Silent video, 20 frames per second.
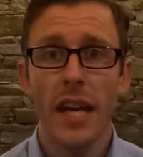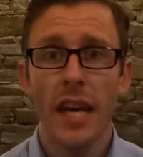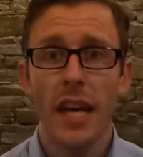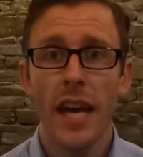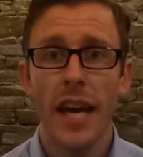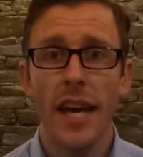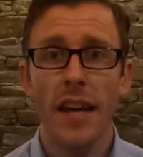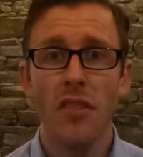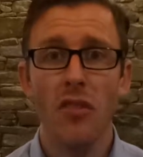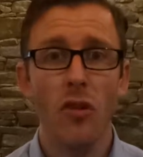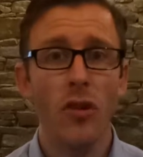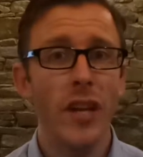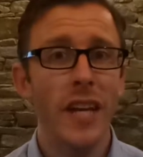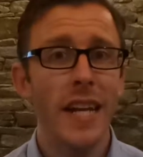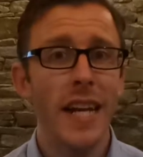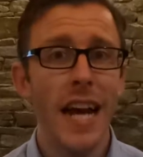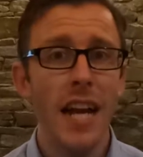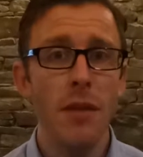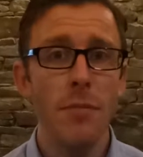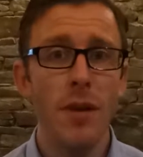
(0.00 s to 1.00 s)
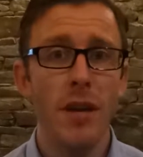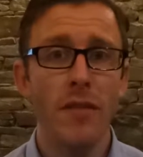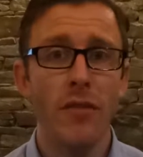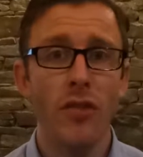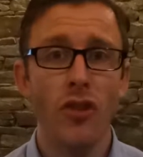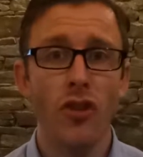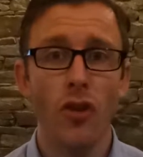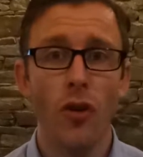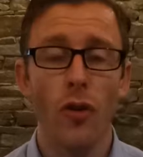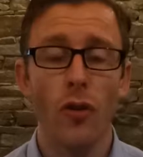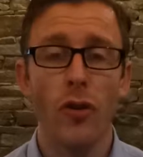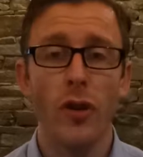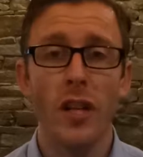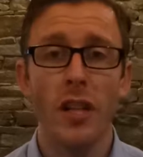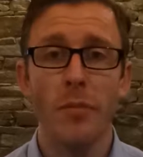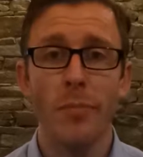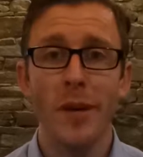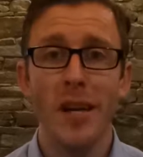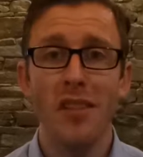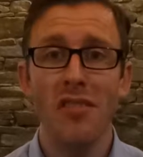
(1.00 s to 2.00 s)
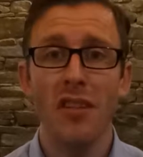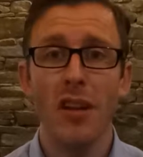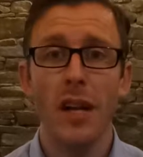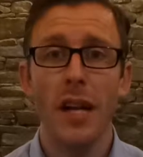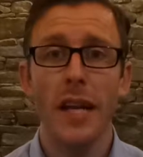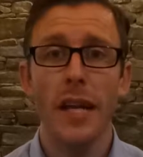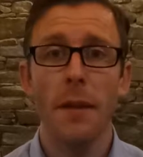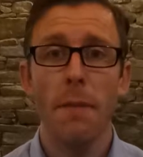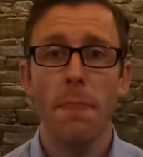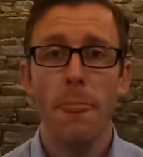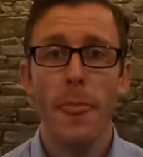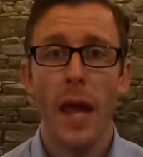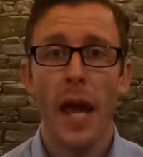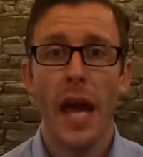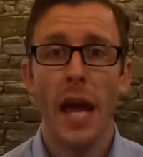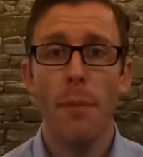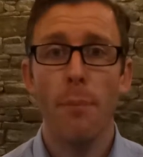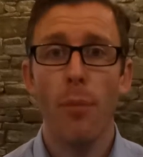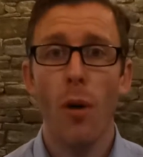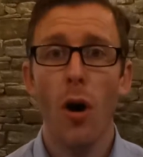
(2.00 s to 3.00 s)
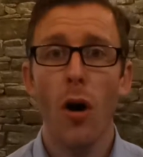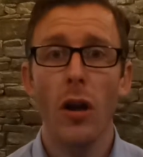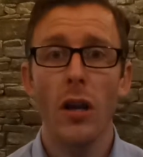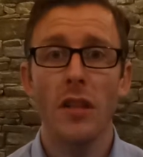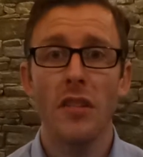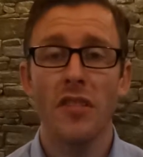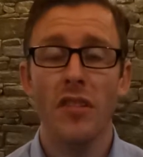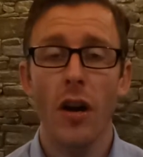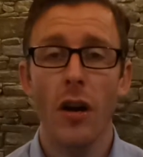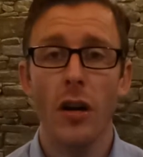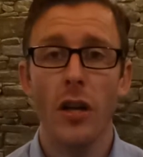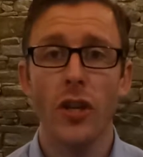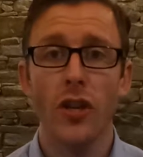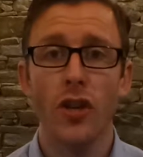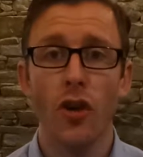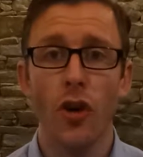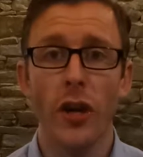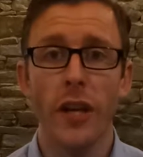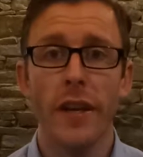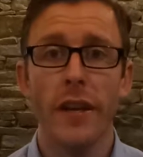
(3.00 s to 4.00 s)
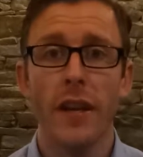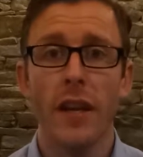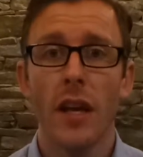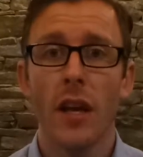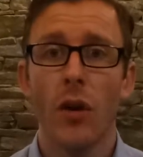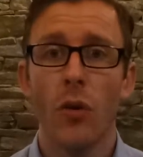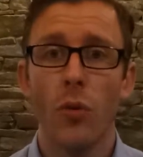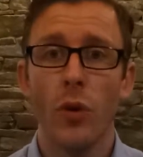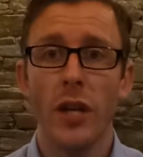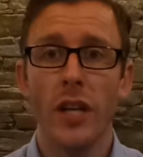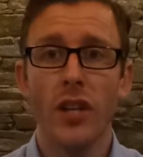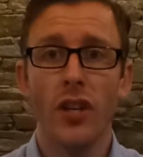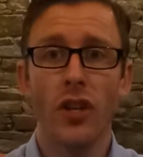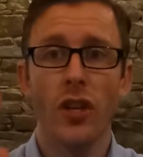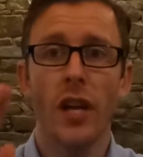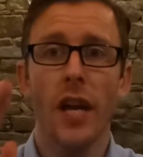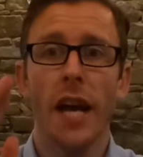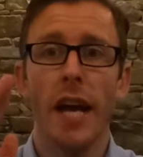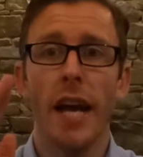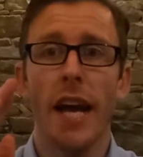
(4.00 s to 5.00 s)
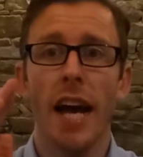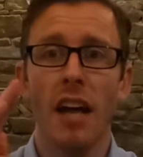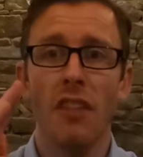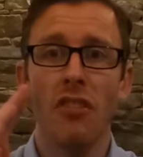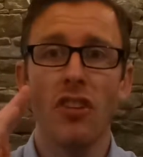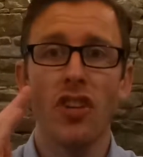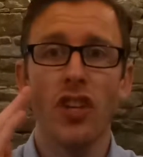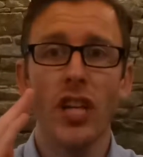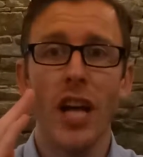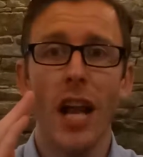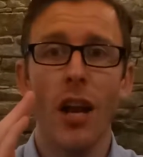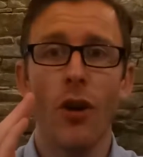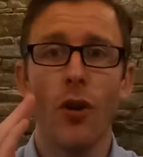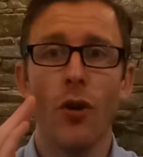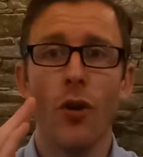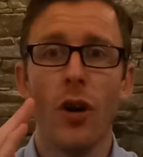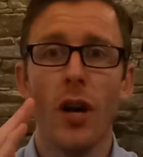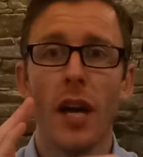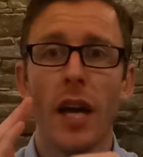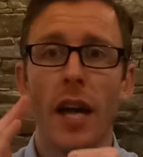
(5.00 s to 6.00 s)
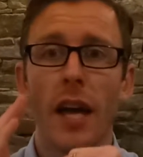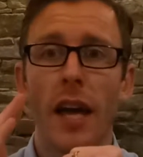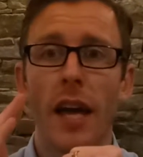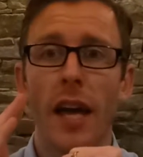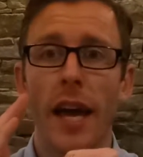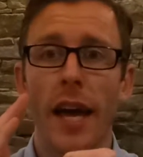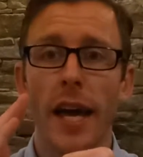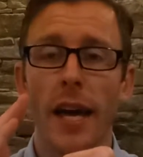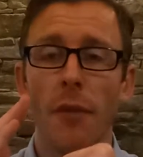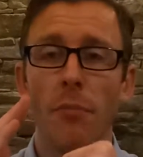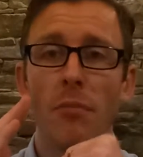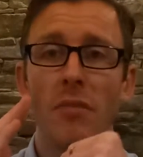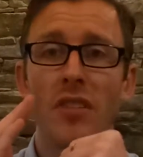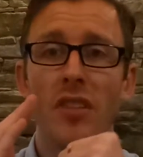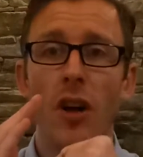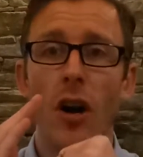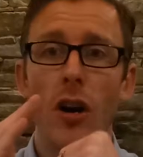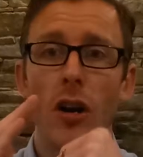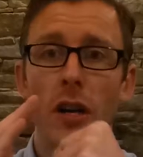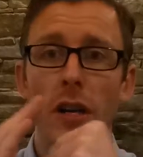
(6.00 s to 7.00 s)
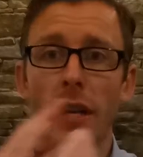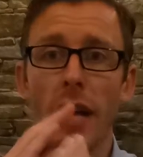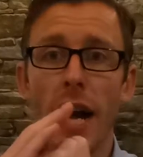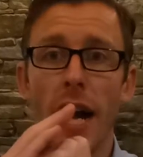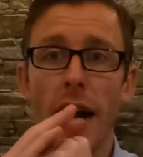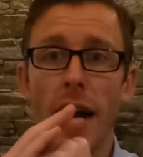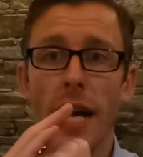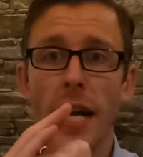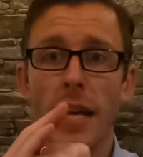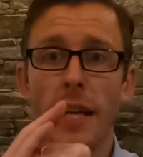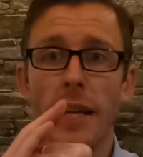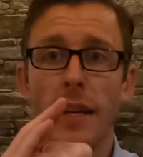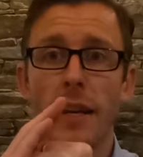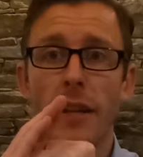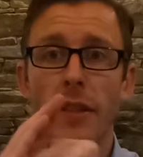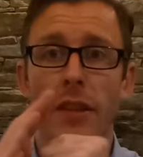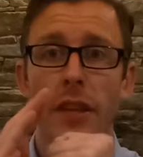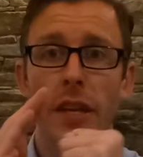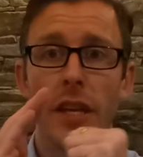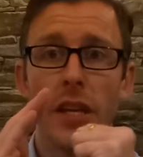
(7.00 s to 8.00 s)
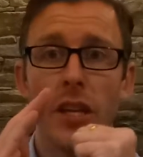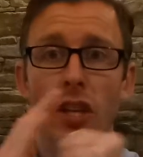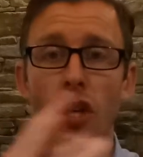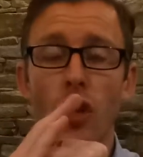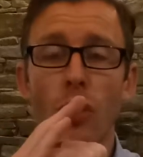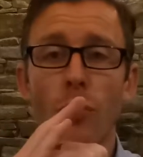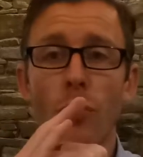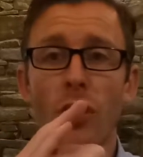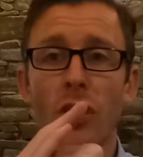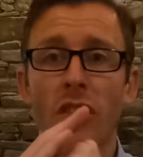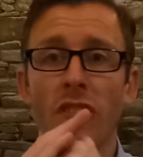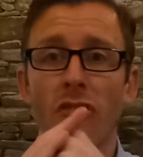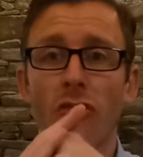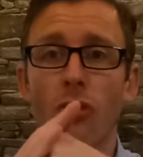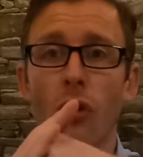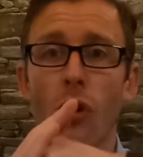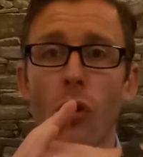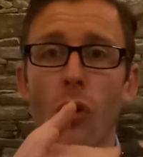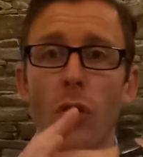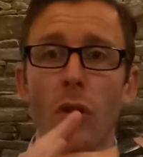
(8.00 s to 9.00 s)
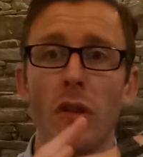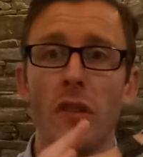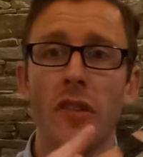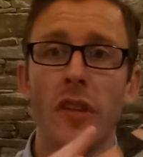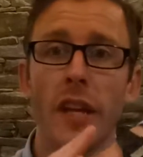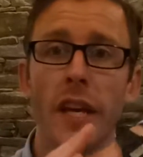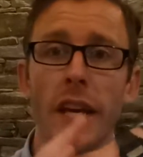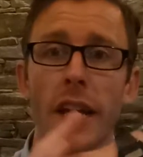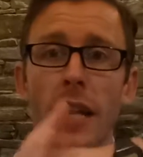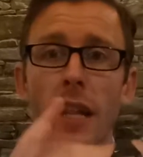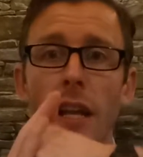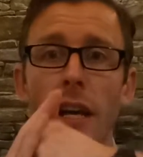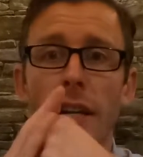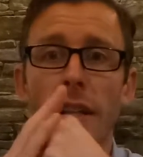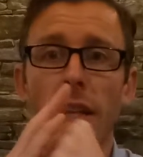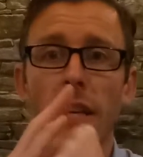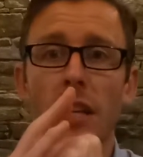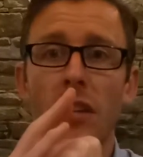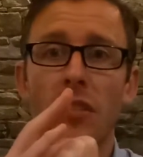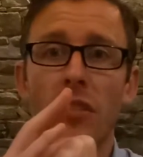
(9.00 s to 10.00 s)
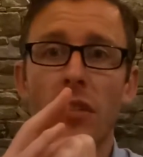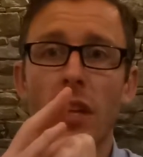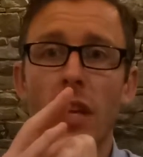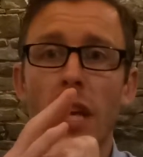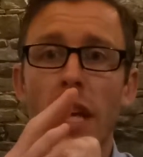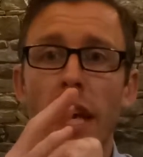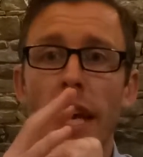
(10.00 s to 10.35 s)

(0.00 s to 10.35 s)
So the anatomy of the shoulder, it's basically a ball and socket joint which has a shallow socket and the humerus rolls in like this.